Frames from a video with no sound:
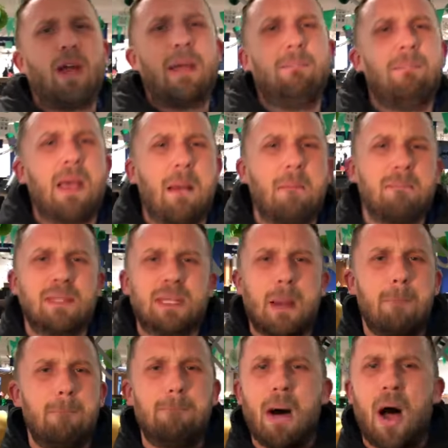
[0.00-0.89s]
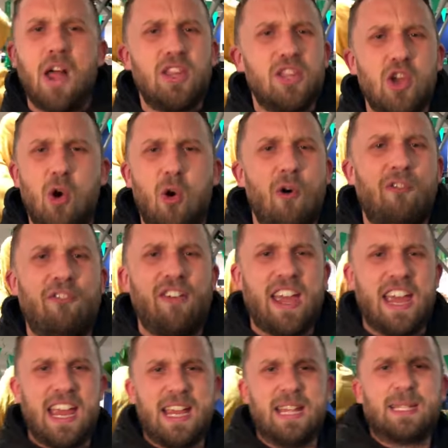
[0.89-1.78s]
premiums and bun your
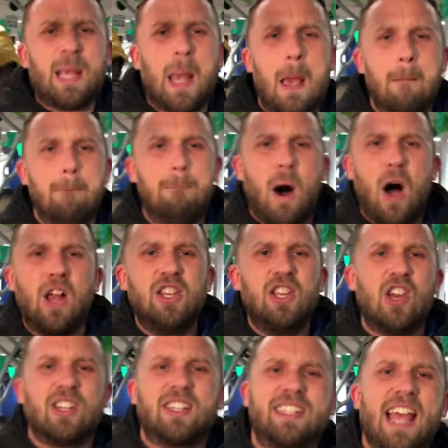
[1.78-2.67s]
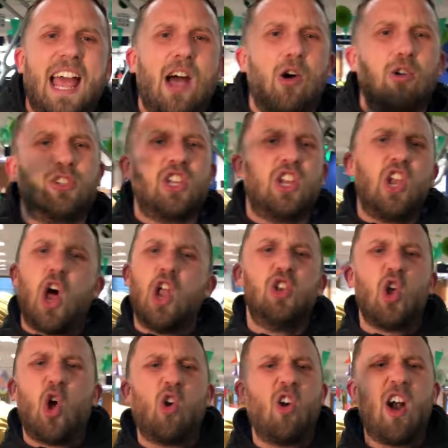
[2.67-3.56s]
fees. On your sales and
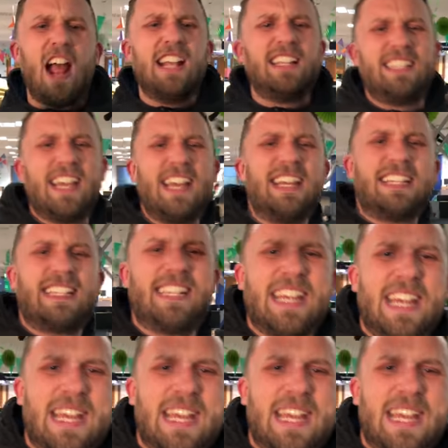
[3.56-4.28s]
underwriting